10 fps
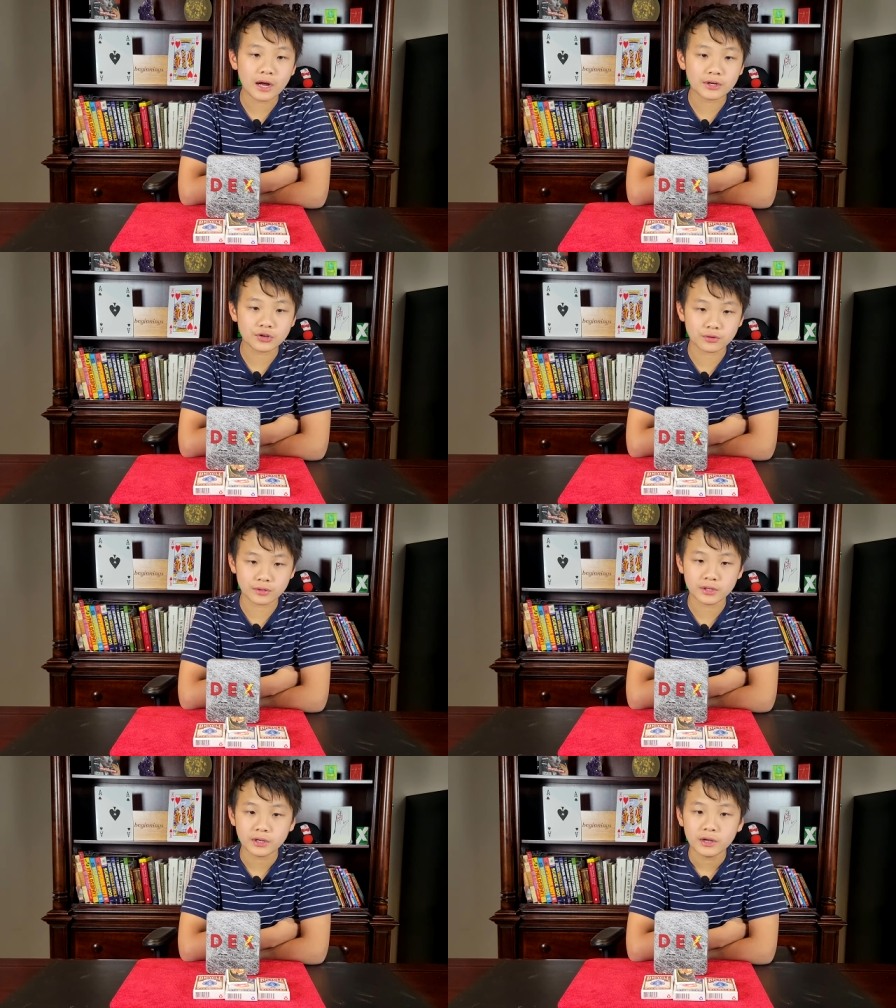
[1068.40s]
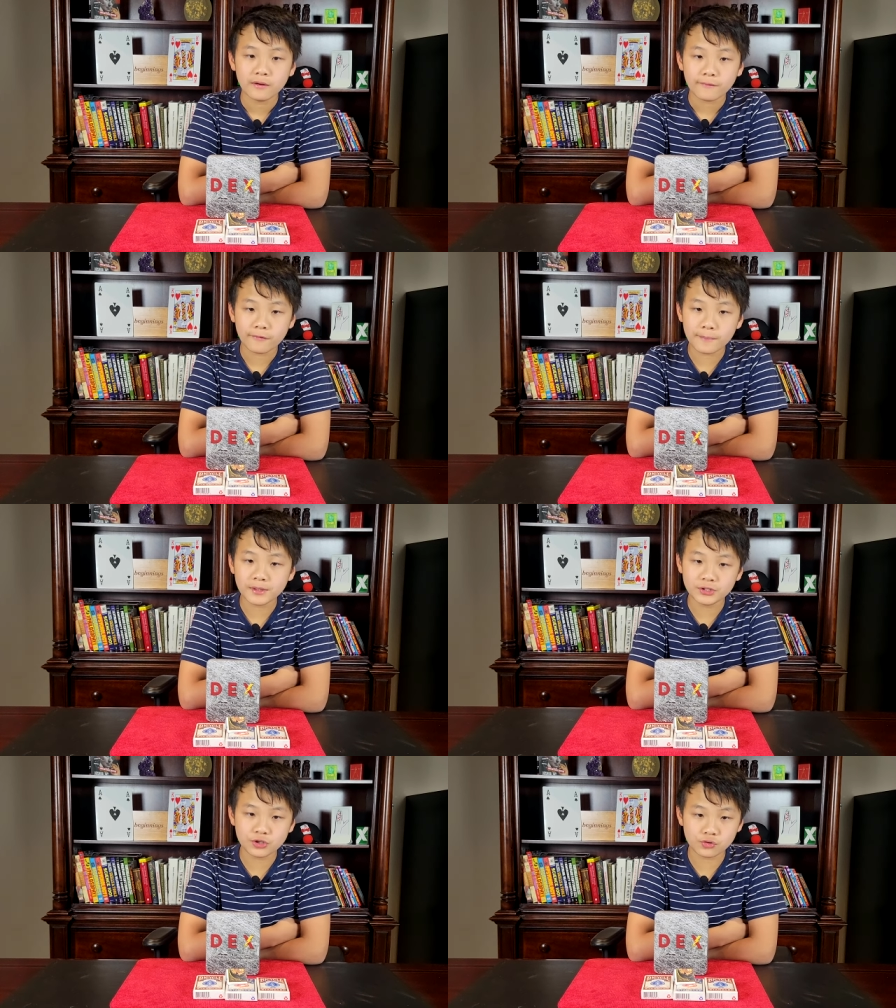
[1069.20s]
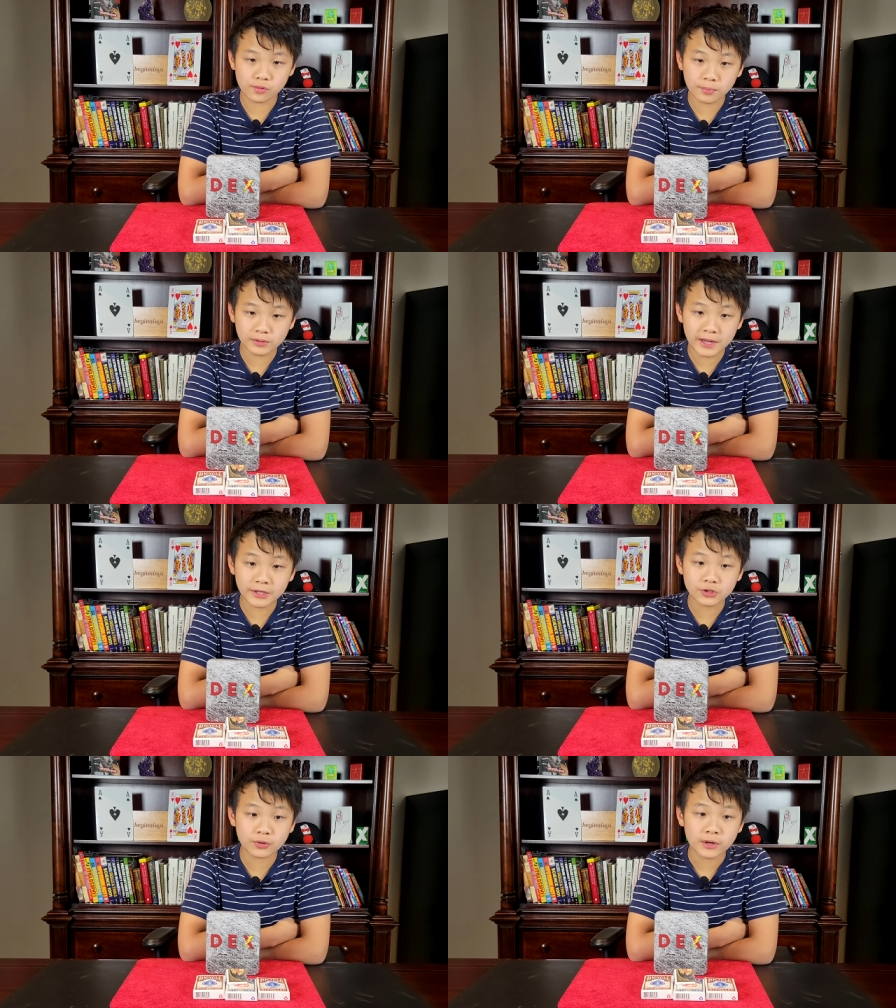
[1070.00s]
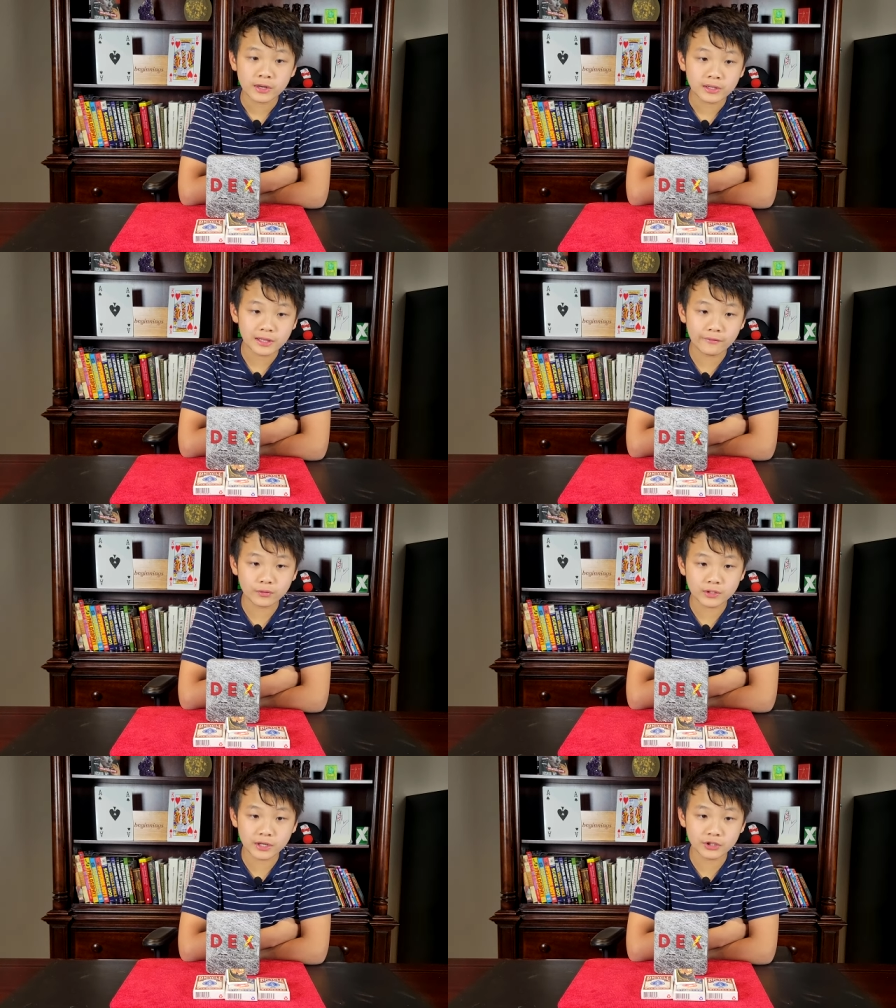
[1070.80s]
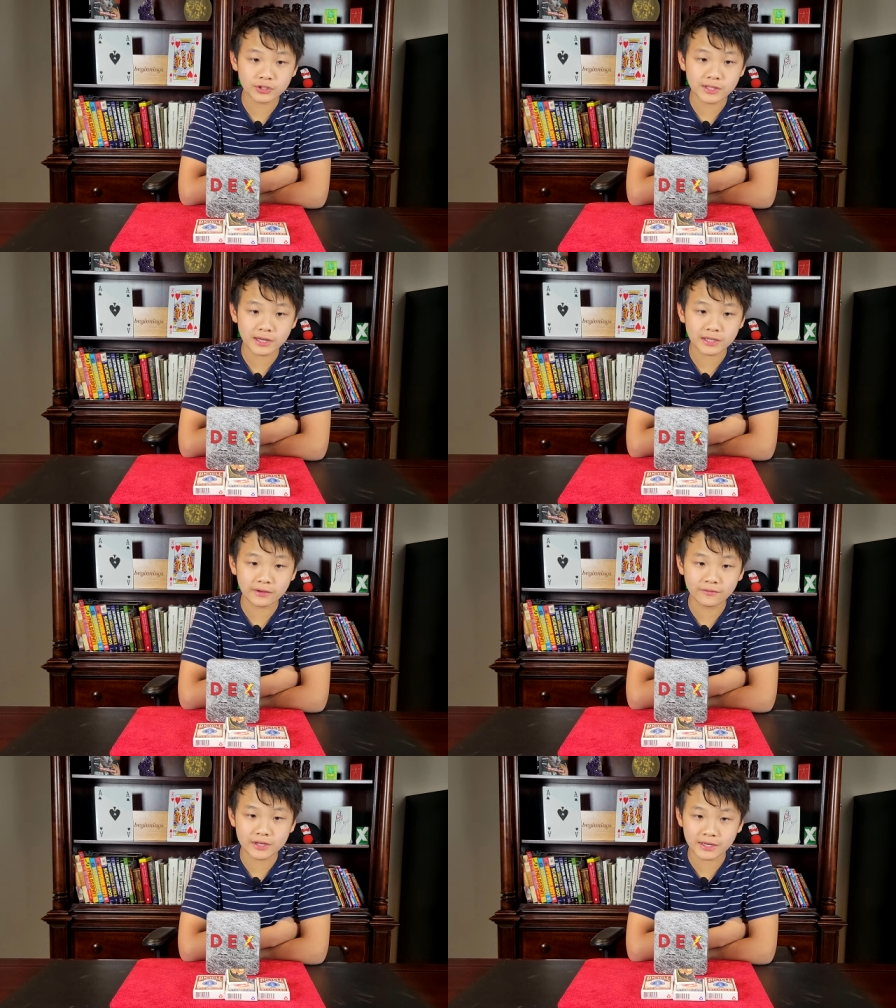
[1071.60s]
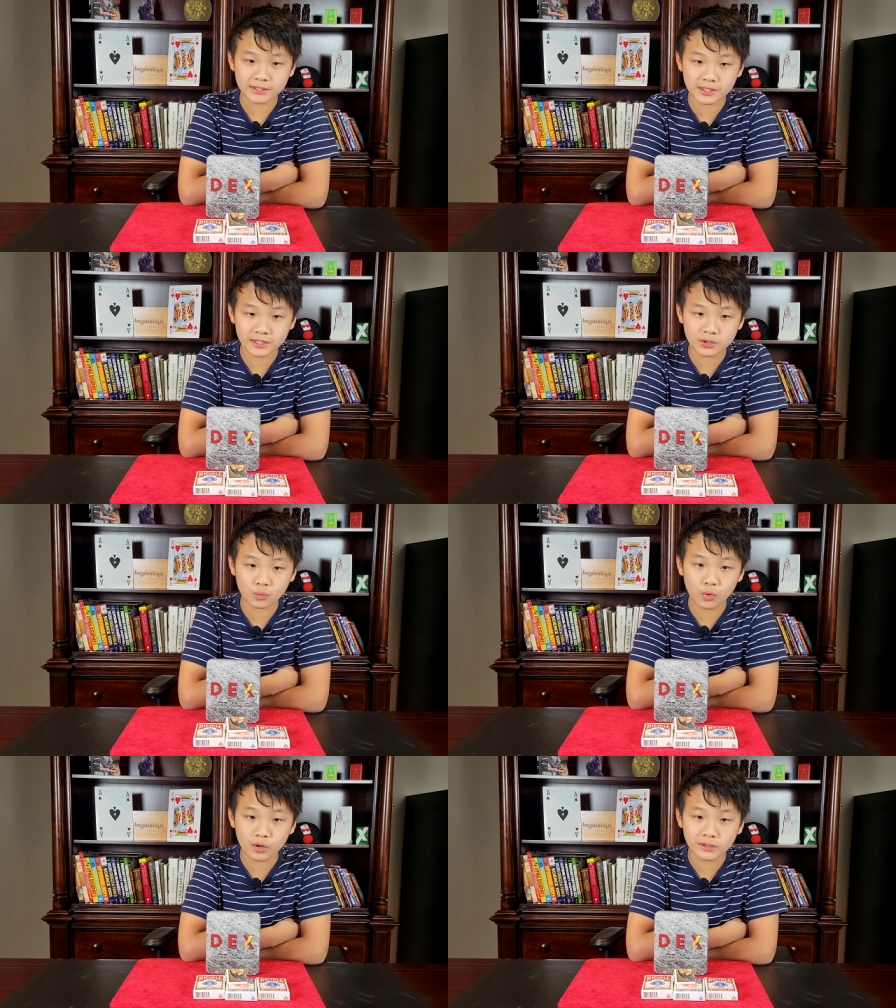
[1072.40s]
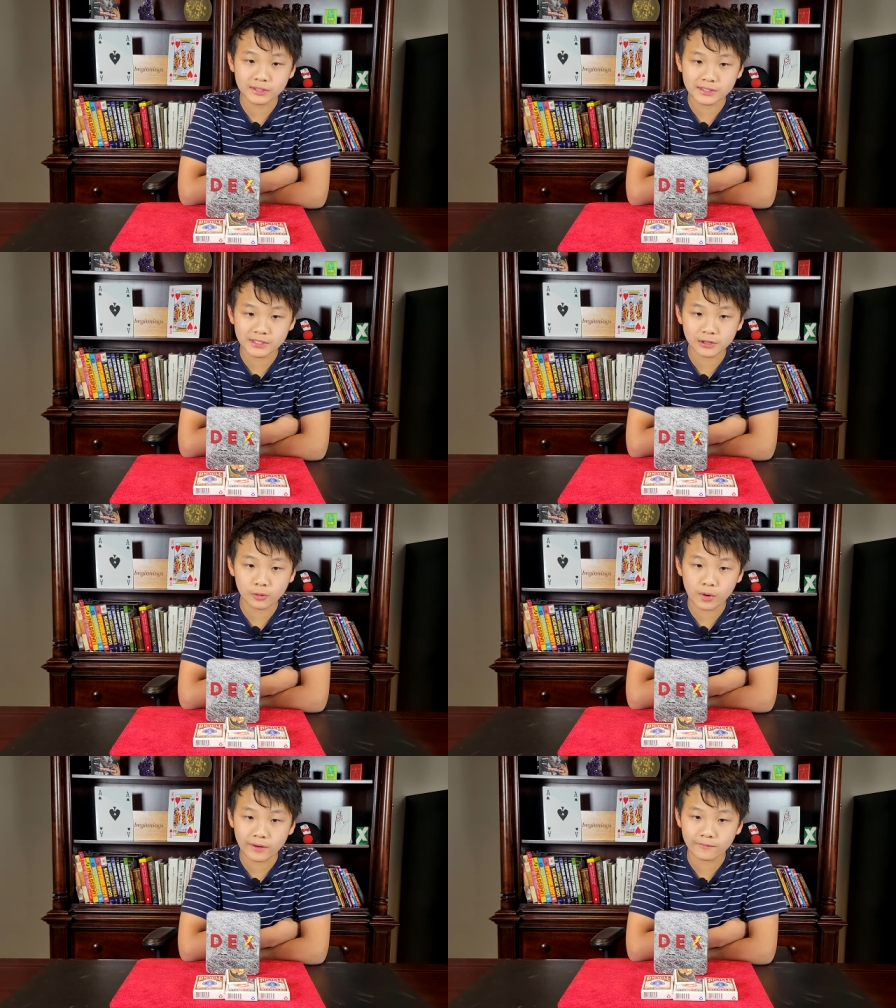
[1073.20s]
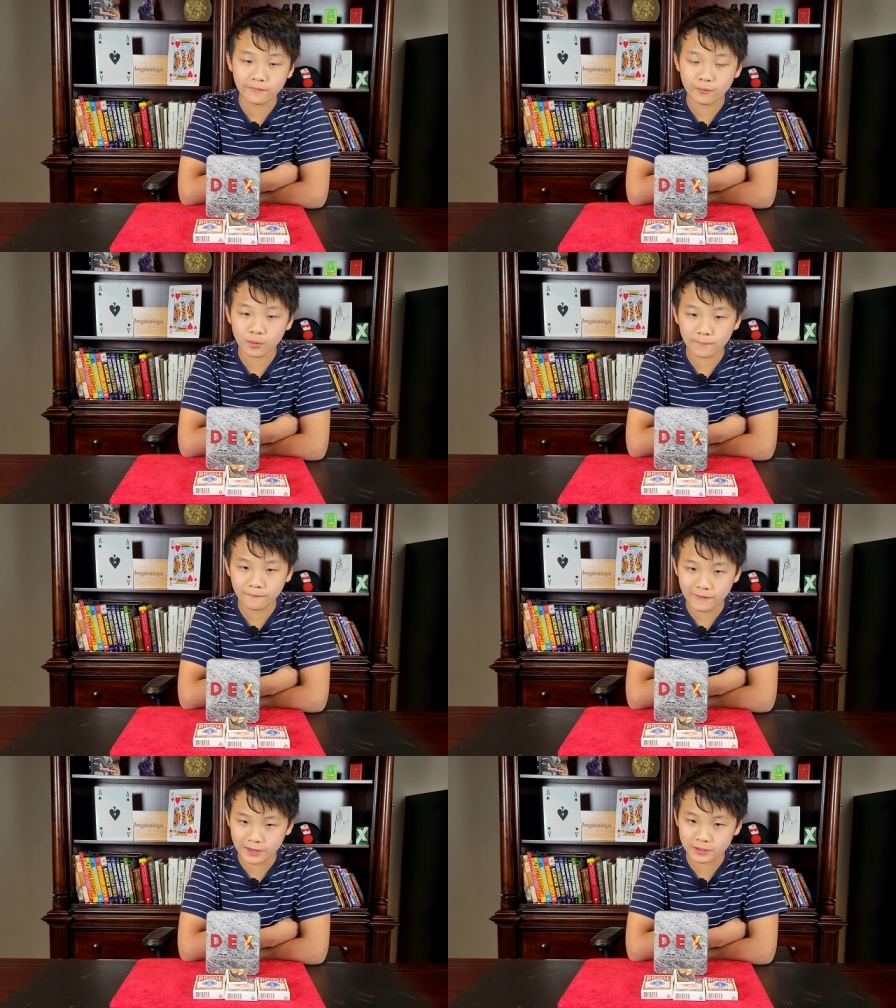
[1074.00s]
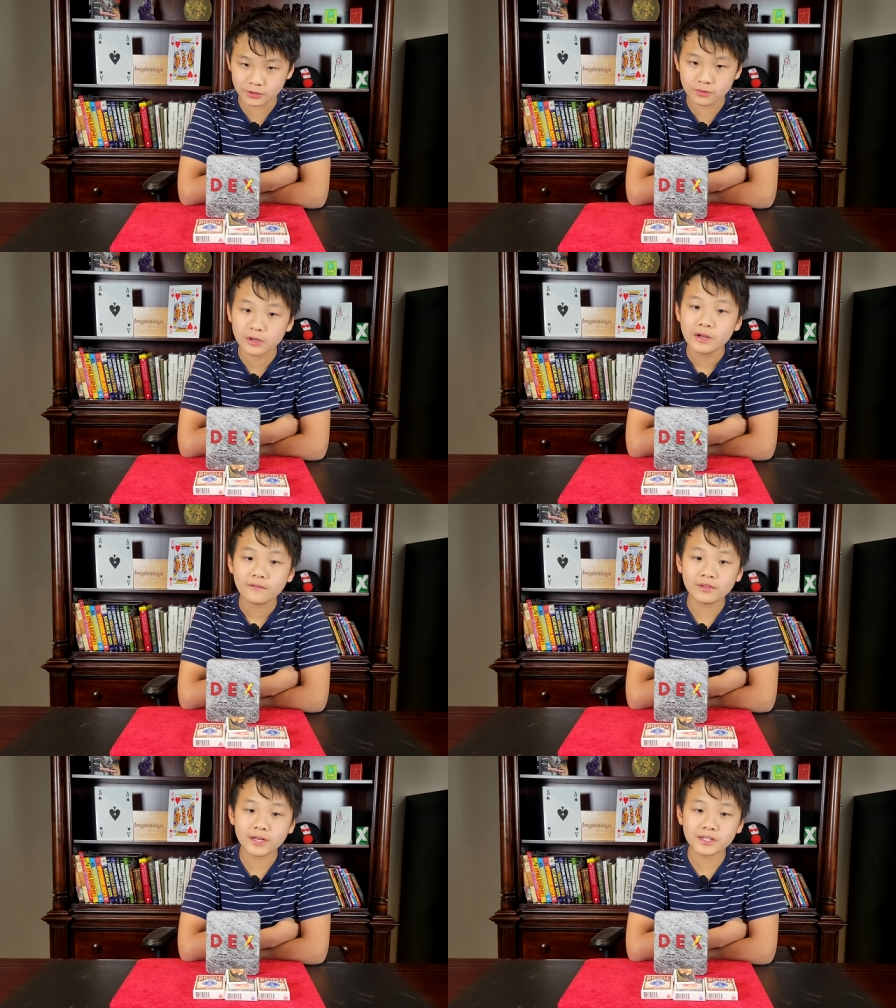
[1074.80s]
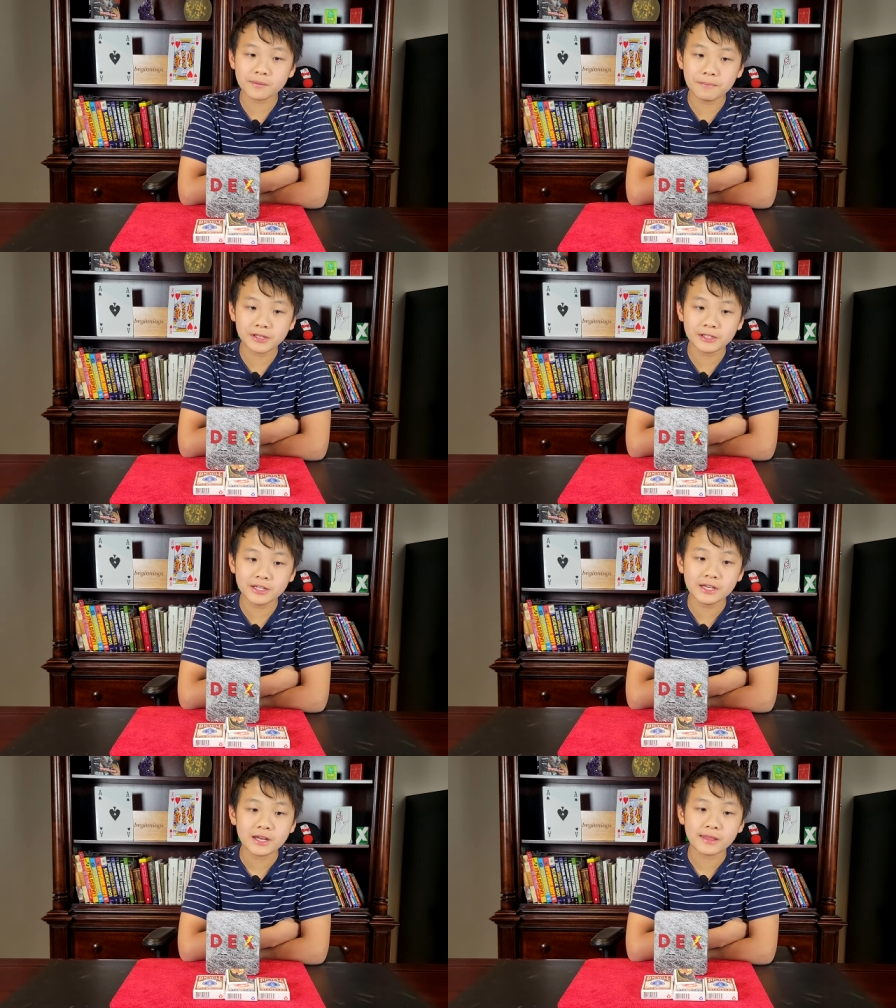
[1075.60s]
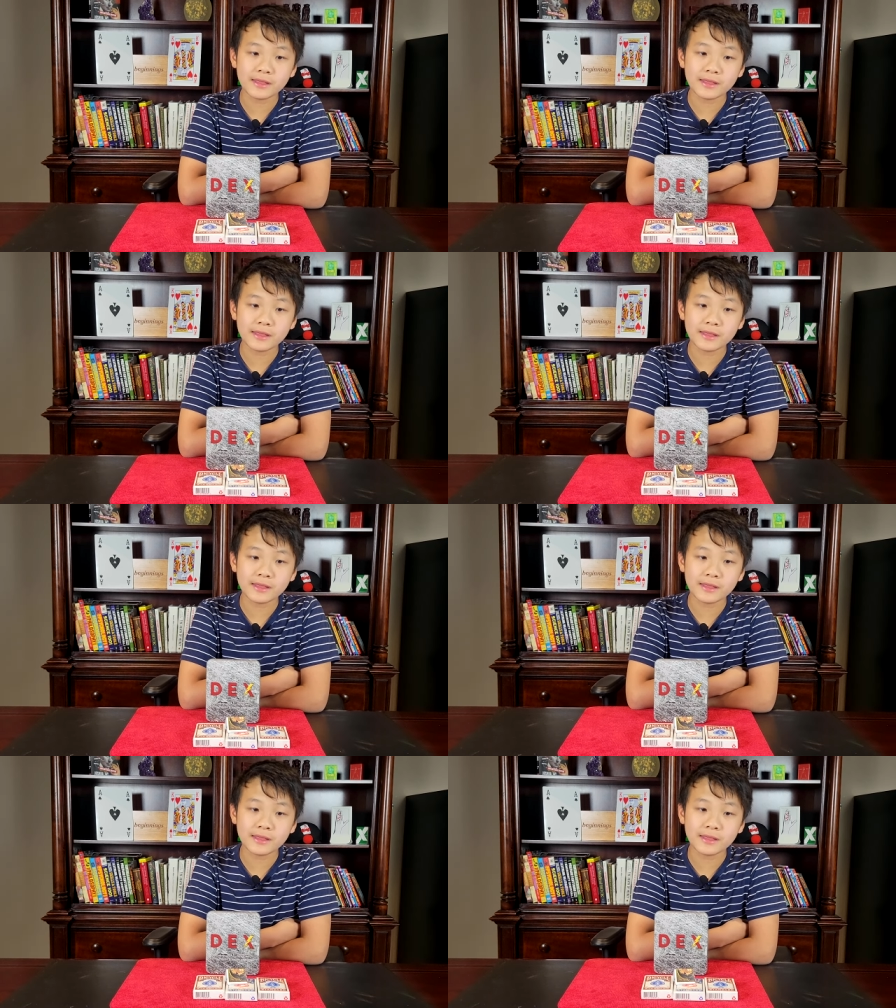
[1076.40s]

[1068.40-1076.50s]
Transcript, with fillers: unturned. From its durable nature, clever touches that give Dex its wallet silhouette form factor, flexibility,